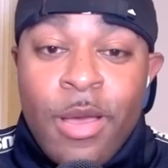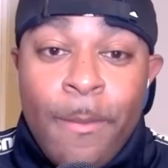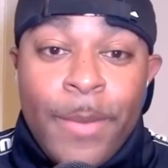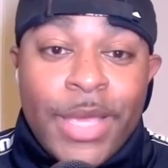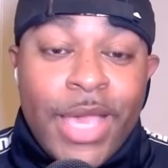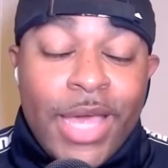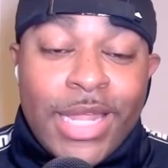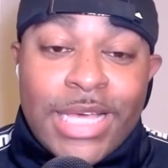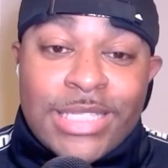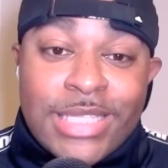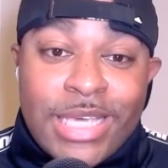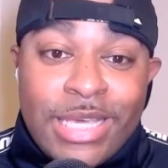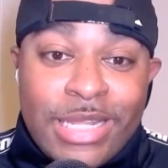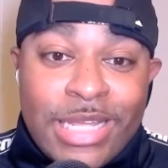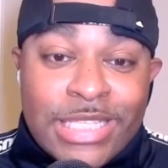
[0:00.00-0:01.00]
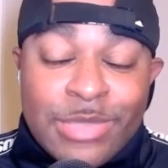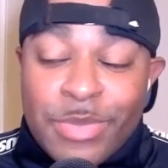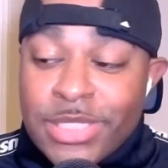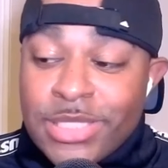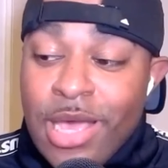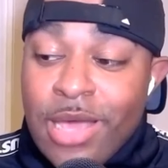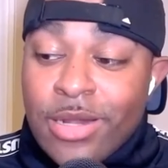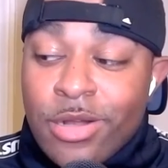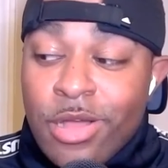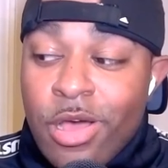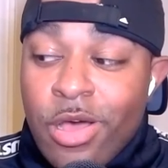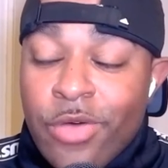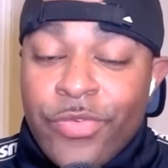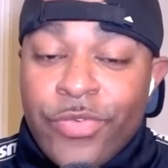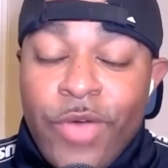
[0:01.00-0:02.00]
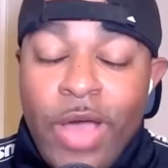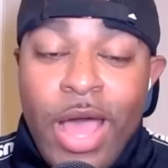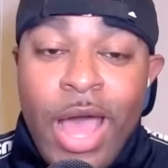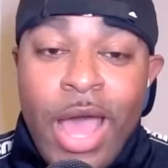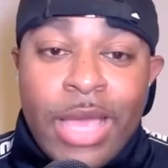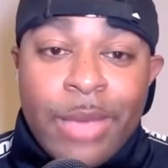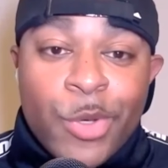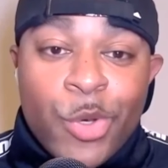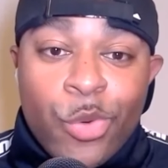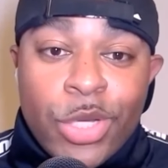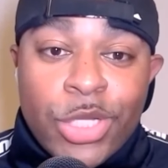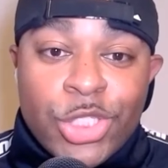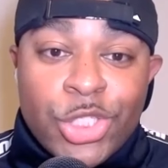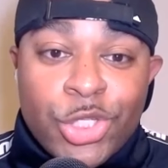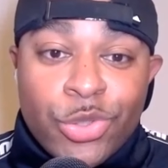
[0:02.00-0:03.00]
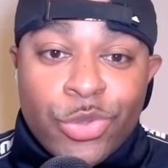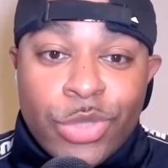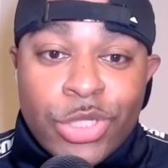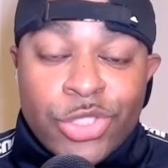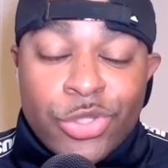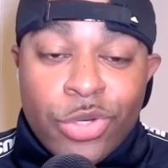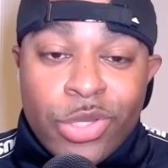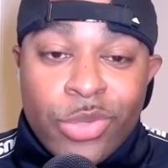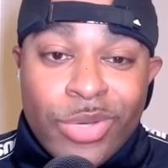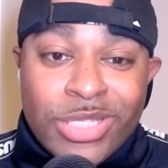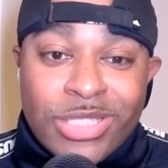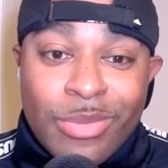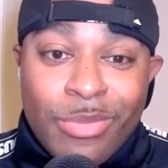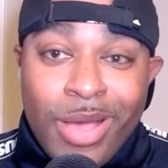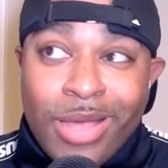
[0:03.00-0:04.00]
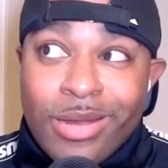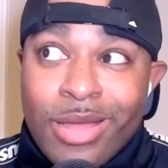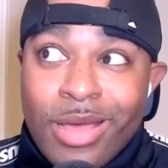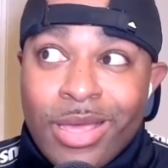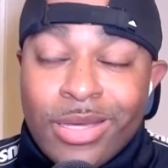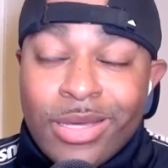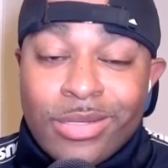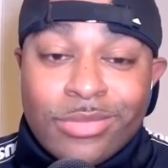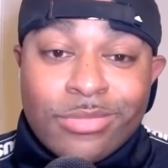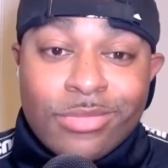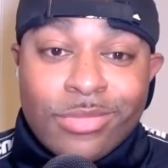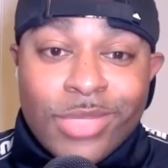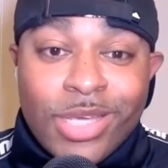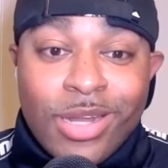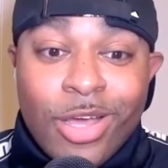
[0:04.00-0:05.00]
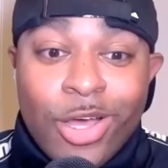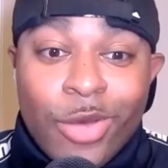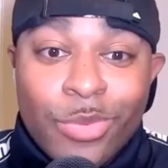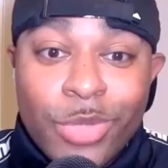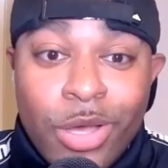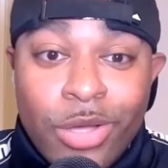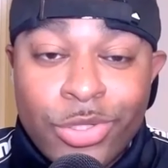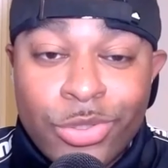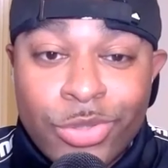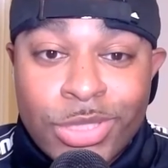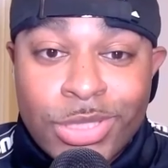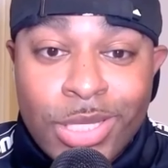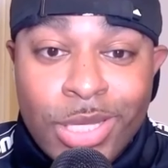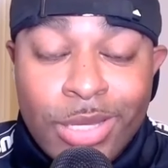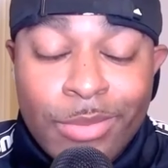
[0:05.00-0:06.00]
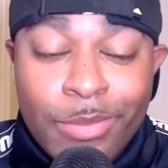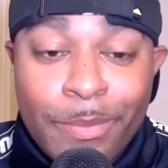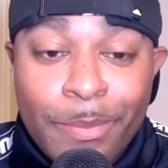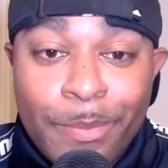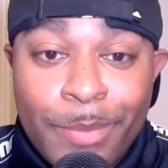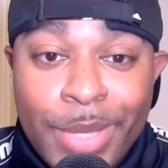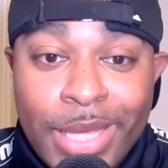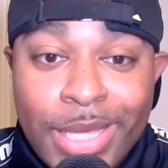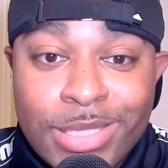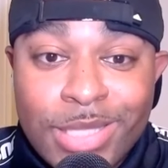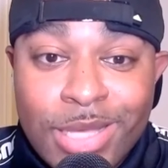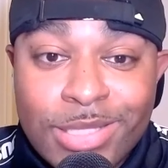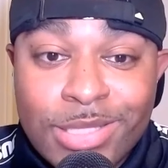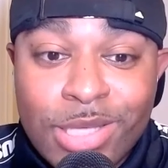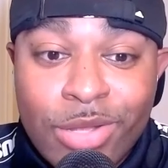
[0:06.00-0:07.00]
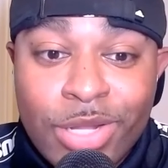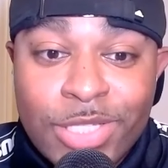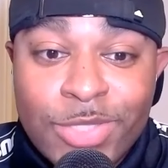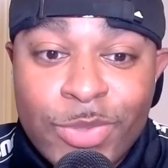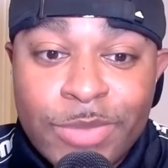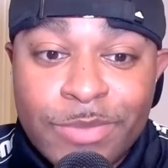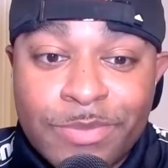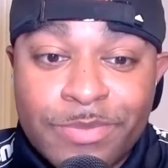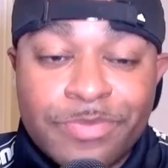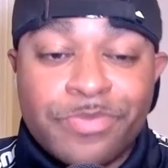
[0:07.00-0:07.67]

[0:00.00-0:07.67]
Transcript: But yeah, that's it. That's me signing off. I am going to enjoy the rest of my night, and I hope y'all do the same. Peace. I'll see y'all next week.